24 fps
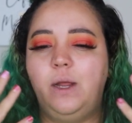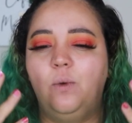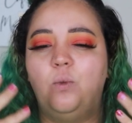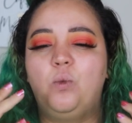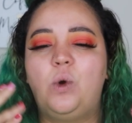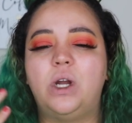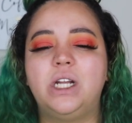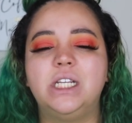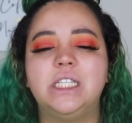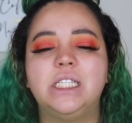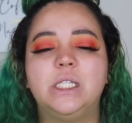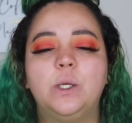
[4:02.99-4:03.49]

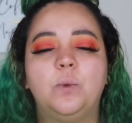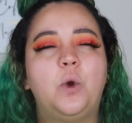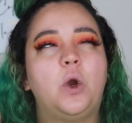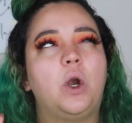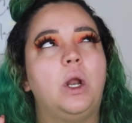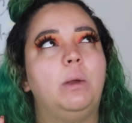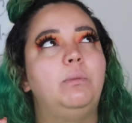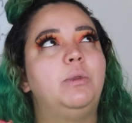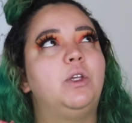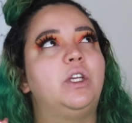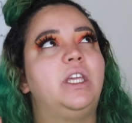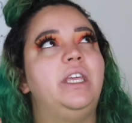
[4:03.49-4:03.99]
what is the
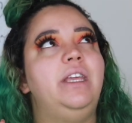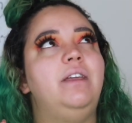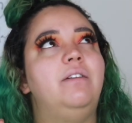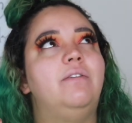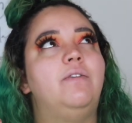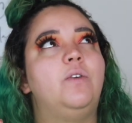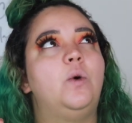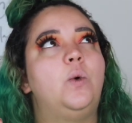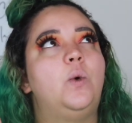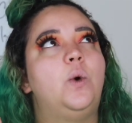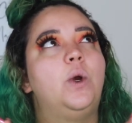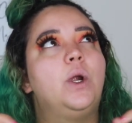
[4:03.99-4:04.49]
word I'm looking
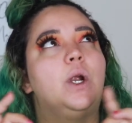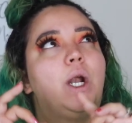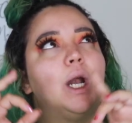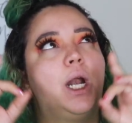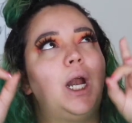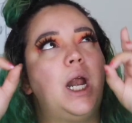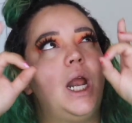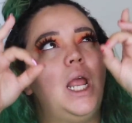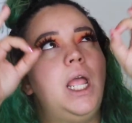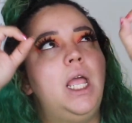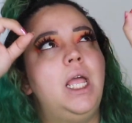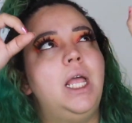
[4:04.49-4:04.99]

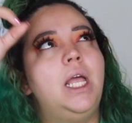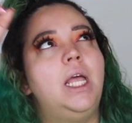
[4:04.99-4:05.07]
for?